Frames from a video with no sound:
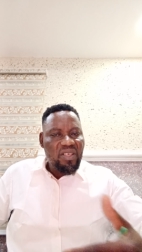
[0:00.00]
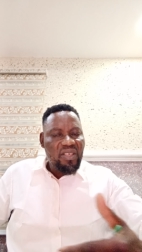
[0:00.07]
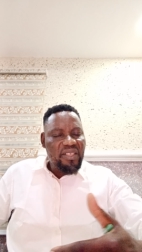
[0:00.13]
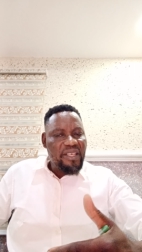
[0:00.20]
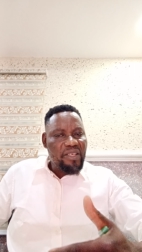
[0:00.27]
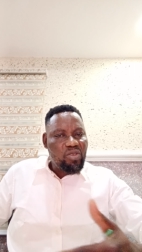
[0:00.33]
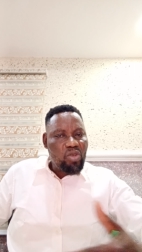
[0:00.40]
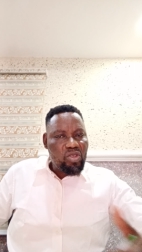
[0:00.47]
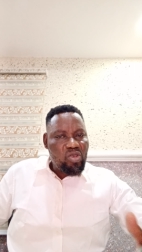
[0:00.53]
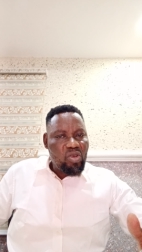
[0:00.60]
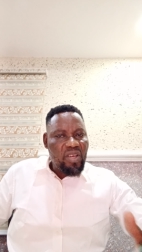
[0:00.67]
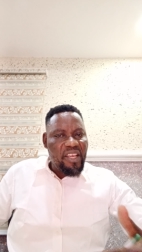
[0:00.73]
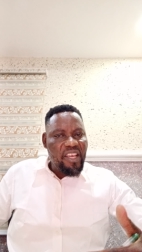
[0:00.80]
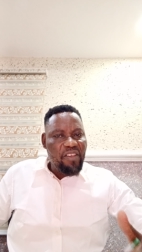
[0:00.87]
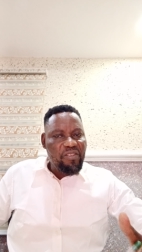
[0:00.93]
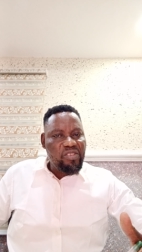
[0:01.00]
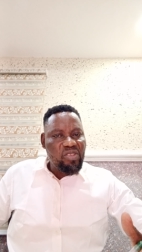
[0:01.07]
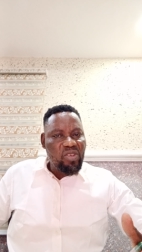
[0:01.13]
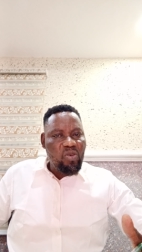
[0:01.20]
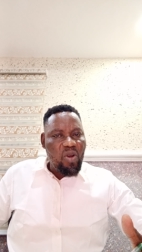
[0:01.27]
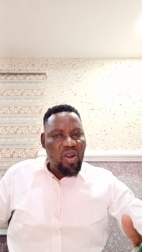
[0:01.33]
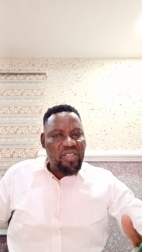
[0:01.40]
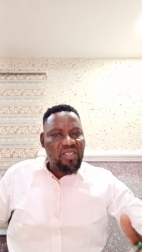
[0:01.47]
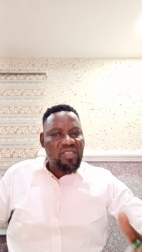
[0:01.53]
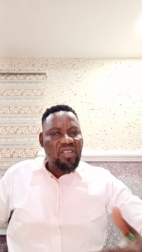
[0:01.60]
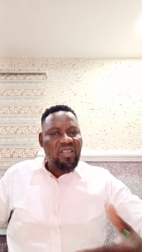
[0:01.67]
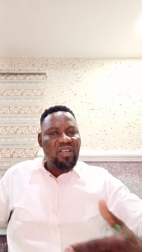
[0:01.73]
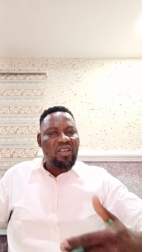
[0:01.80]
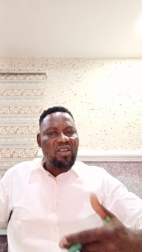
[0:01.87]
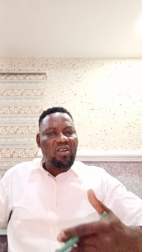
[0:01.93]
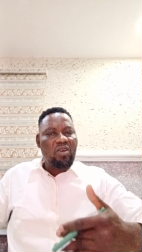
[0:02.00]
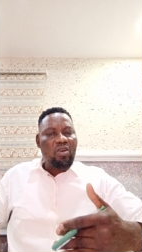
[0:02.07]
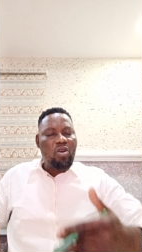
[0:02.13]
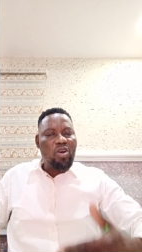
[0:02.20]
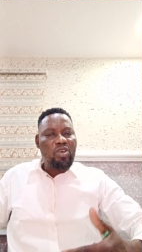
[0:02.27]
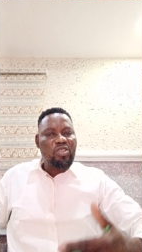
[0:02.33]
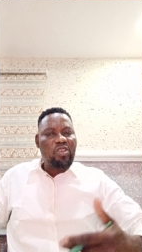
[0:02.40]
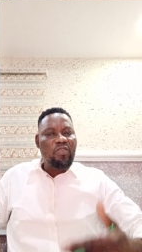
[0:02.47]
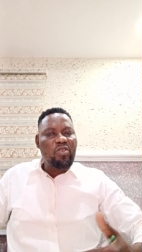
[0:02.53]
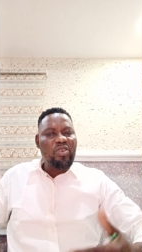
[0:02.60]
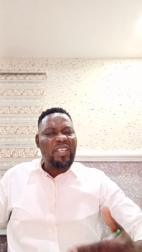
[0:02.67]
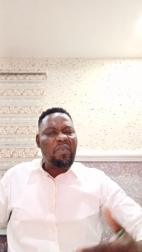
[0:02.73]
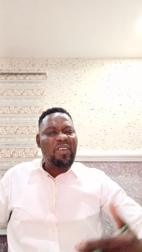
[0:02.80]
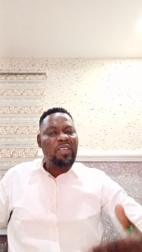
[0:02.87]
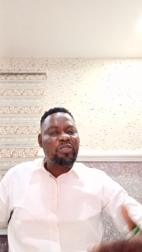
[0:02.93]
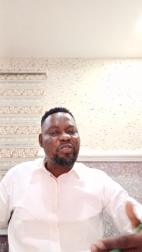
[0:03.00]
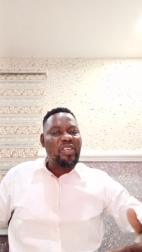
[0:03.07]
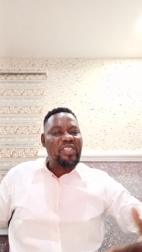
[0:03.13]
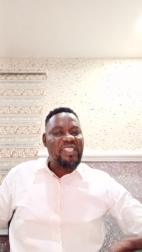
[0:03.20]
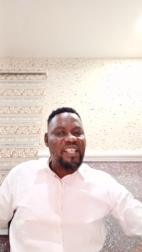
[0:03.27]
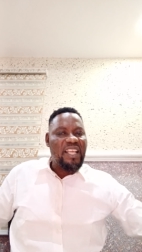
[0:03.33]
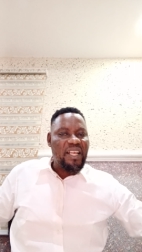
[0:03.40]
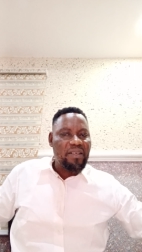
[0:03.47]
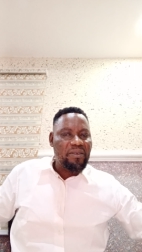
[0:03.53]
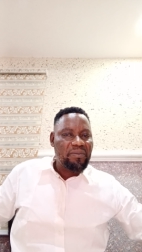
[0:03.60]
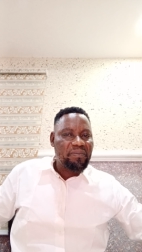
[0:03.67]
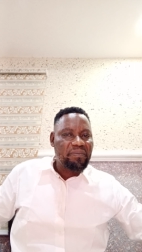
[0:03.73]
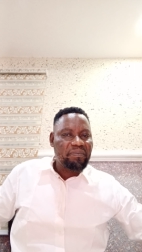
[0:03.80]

the total gives you what? Cost of goods available for sale.